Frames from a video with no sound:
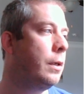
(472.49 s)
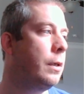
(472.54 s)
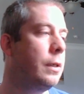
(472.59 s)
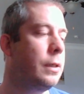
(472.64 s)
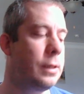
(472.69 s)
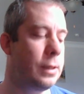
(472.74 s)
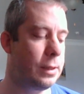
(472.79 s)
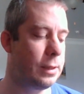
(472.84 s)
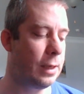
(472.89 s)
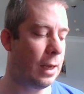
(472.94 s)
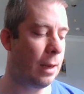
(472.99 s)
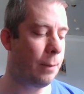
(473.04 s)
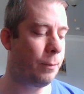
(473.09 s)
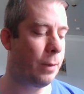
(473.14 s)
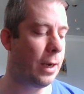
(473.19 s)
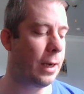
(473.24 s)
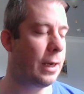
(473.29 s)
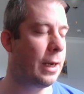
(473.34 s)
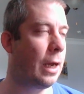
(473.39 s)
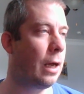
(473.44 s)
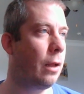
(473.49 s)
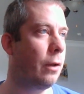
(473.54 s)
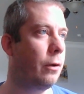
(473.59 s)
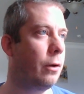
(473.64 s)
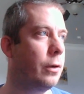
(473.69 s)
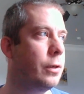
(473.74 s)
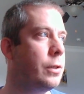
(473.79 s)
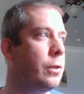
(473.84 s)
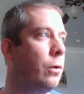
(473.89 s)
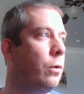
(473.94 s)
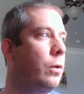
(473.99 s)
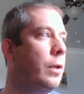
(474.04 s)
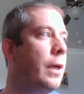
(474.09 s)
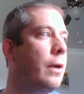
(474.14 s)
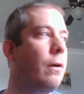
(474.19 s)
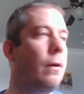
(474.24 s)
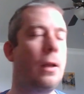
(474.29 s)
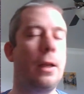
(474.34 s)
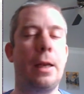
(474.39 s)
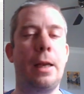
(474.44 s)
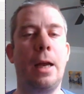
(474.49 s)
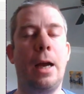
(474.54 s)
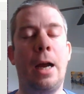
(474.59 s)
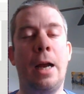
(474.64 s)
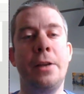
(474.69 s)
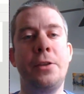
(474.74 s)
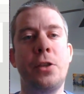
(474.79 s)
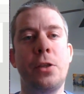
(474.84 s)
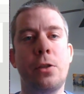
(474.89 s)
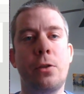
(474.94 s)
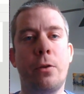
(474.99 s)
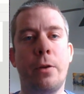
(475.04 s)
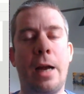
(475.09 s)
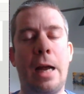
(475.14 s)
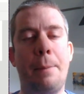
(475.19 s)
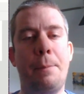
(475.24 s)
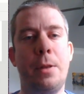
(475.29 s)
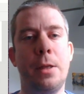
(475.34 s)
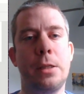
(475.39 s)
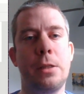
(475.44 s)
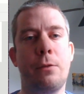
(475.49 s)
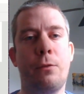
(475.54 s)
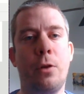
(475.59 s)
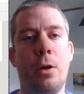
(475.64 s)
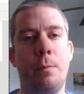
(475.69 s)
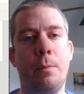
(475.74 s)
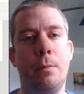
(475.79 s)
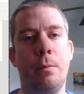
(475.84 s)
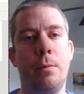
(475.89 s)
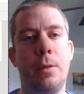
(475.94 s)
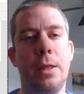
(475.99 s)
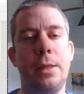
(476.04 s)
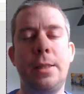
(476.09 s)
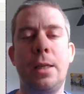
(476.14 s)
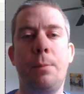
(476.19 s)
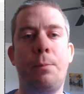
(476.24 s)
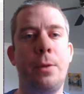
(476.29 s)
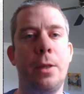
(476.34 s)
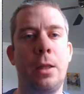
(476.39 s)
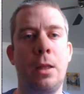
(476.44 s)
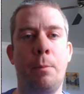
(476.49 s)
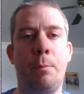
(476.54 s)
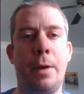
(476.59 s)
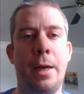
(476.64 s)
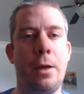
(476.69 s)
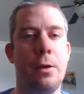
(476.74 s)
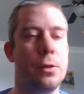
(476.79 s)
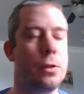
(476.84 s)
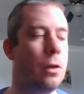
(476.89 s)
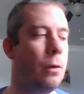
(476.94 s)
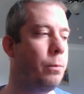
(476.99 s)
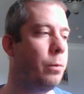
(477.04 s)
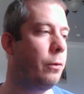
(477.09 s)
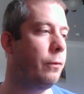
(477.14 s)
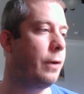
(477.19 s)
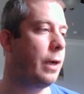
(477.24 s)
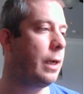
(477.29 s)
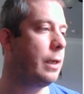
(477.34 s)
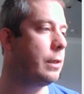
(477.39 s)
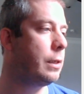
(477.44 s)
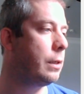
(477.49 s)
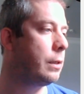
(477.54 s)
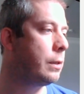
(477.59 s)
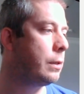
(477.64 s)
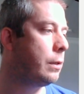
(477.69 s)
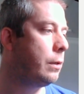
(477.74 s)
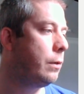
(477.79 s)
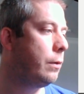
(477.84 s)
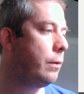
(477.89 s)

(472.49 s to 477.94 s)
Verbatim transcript: Set my calendar. So literally, I just grabbed this from the template that Microsoft provides us.